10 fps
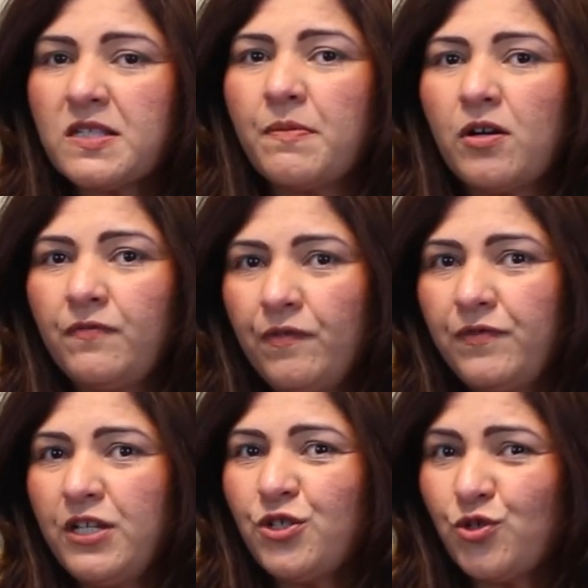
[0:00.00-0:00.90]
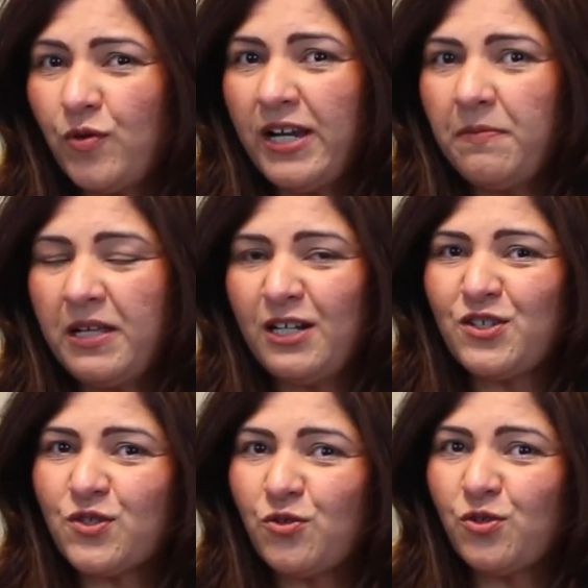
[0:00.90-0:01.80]
about 15 to 20 minutes,
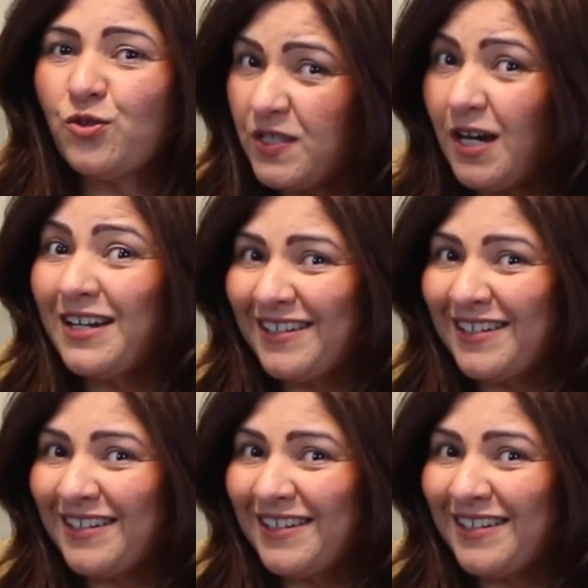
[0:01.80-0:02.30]
so start